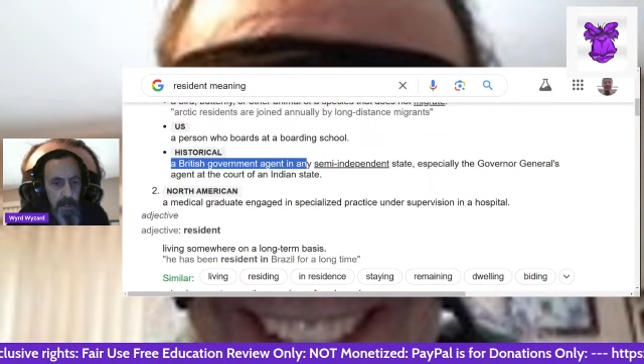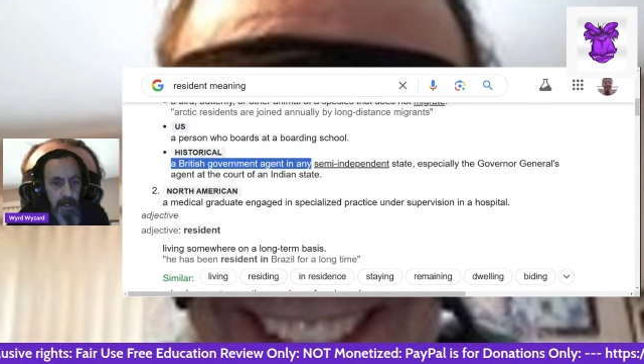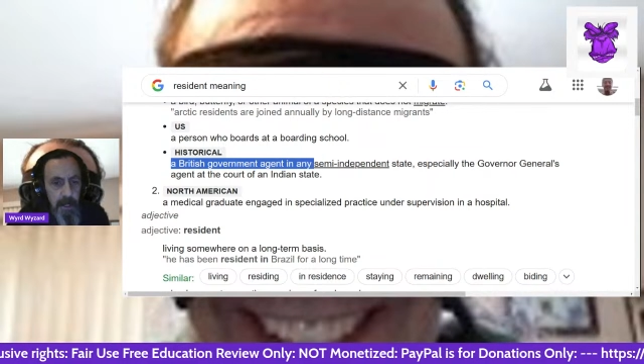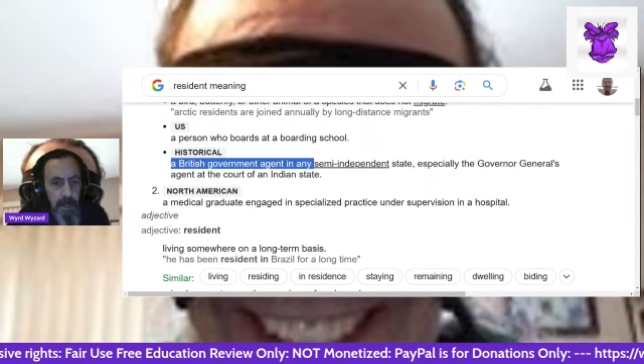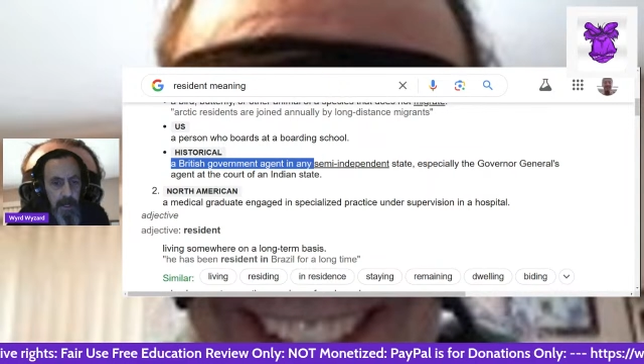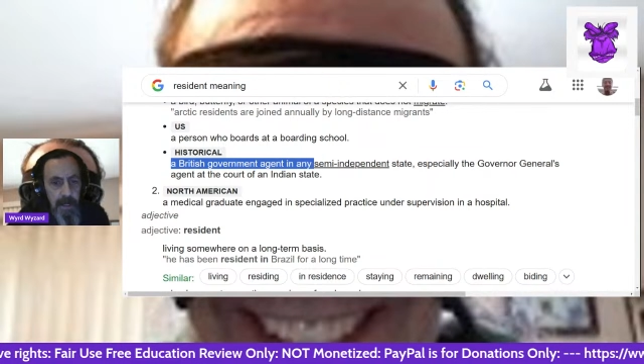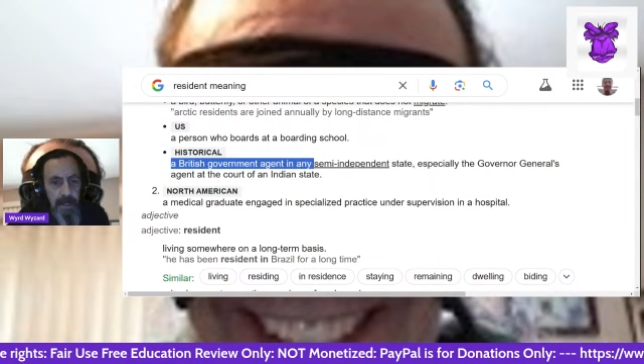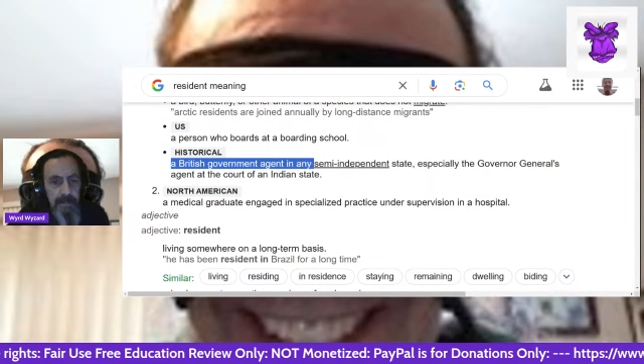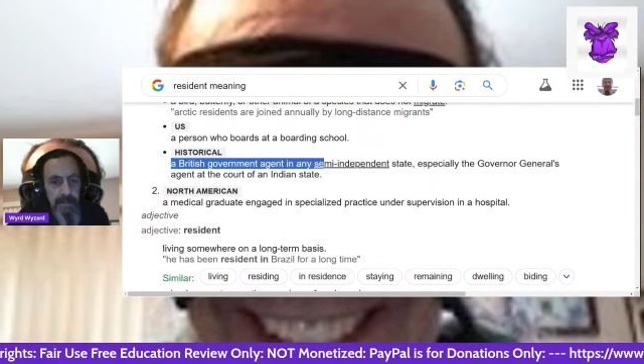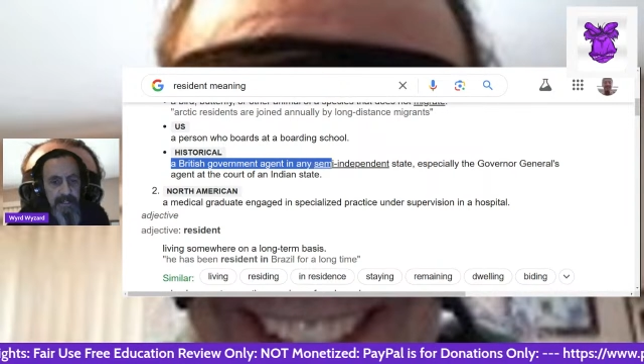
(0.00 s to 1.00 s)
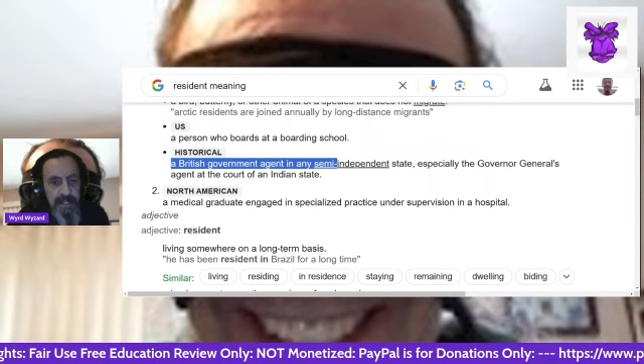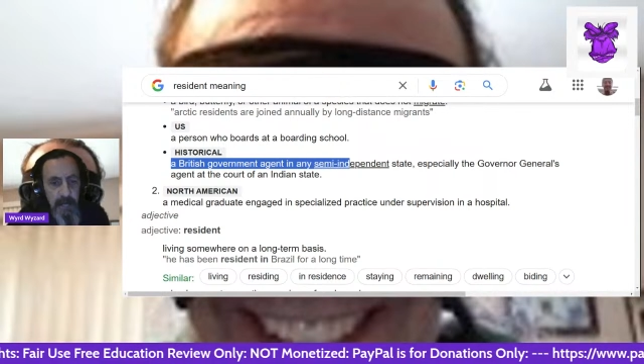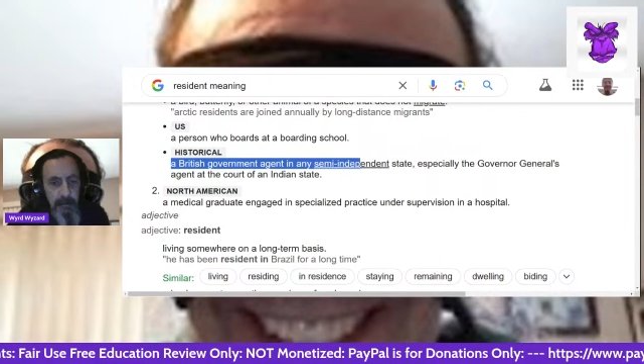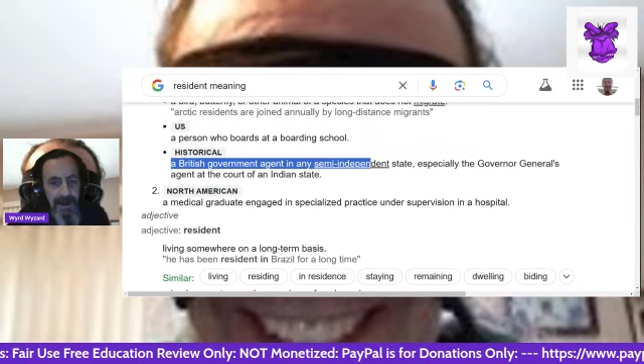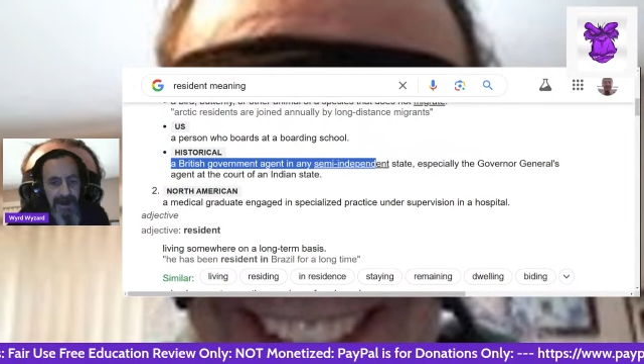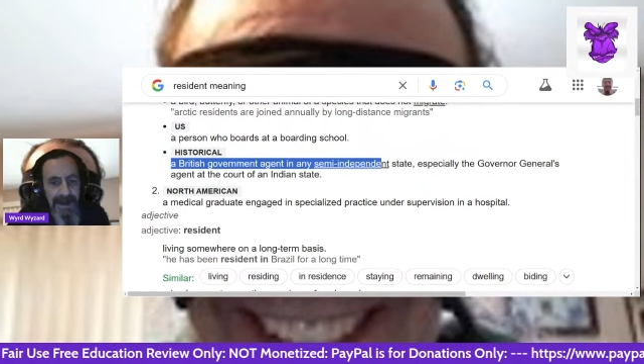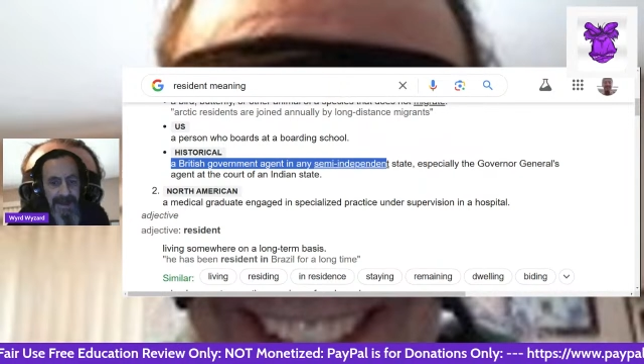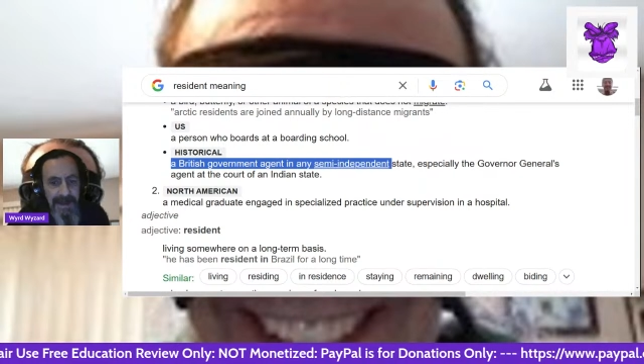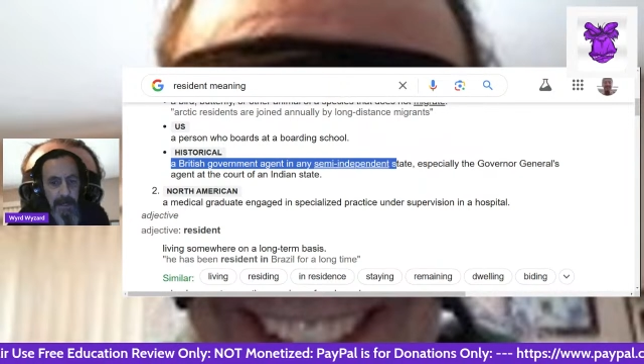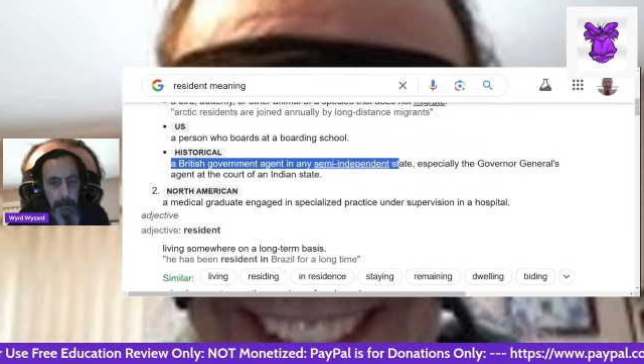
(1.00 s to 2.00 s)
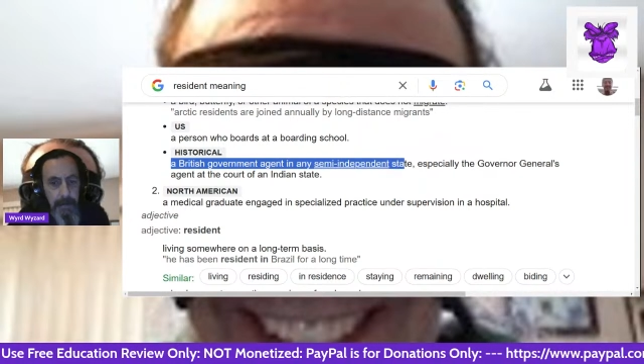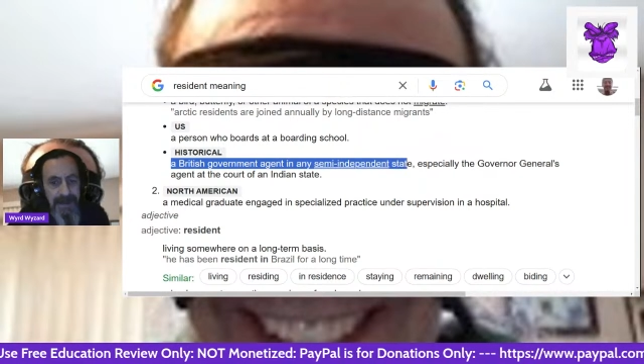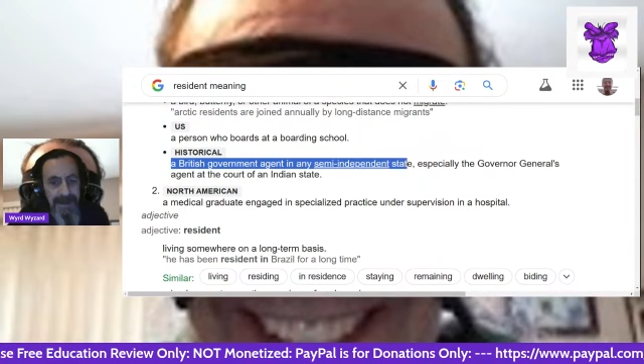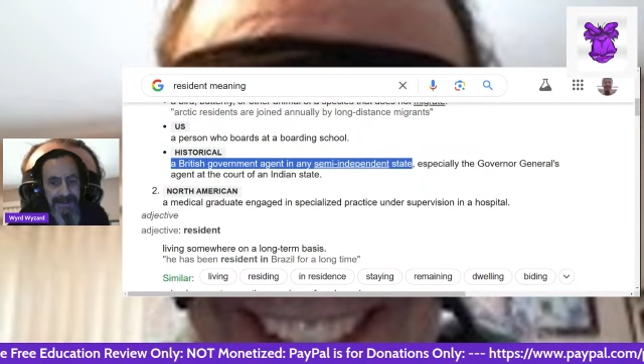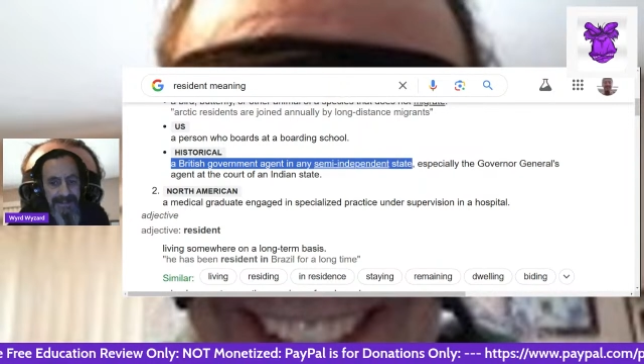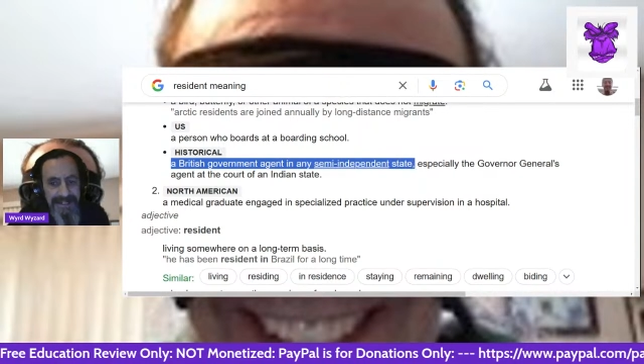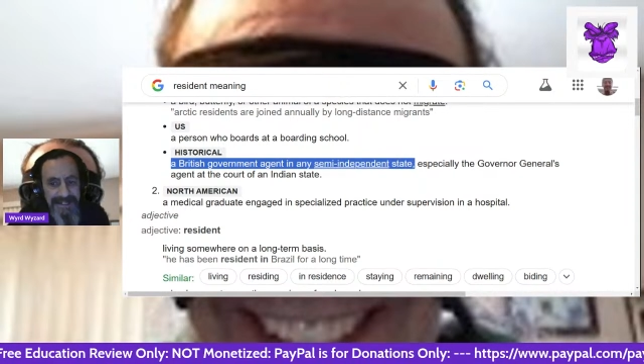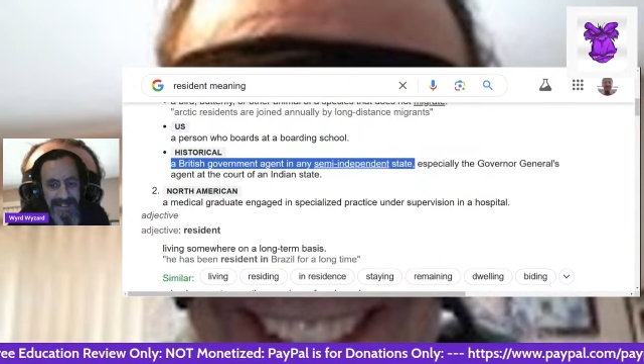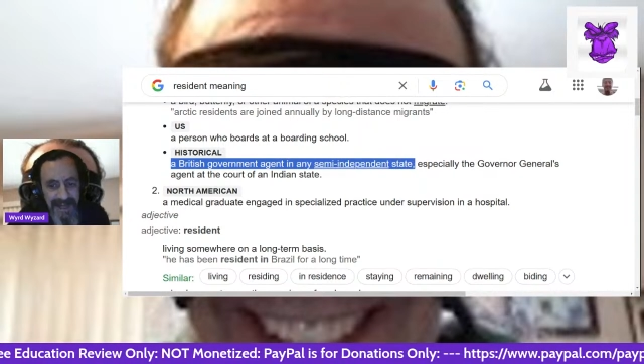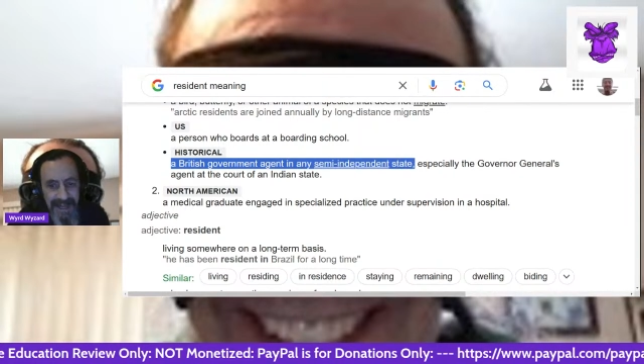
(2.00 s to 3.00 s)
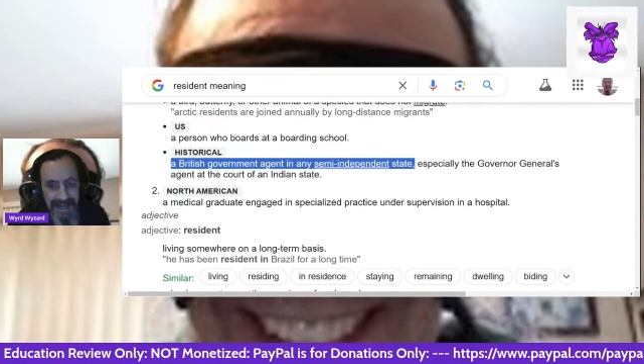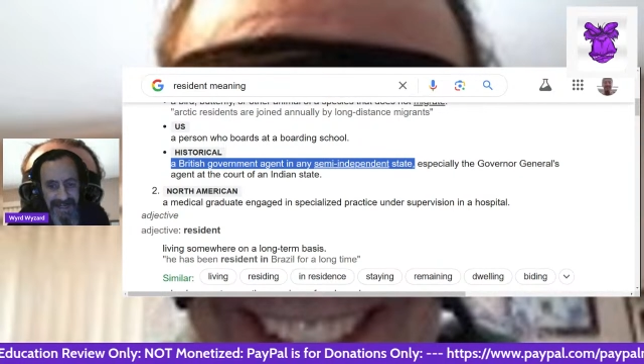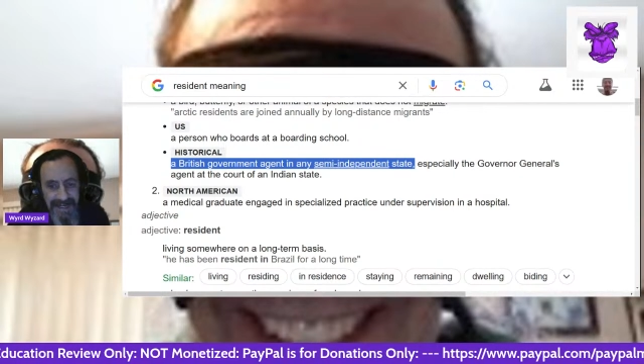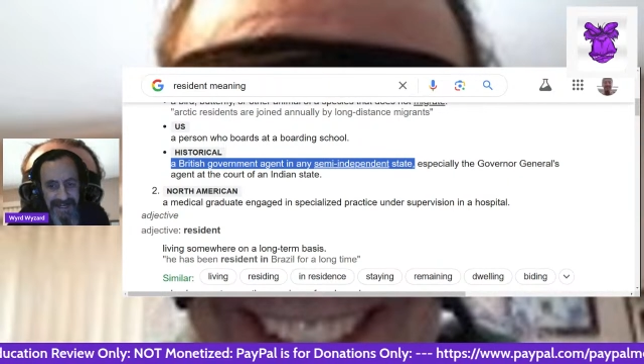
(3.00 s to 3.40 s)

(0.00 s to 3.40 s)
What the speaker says: in any semi-independent state,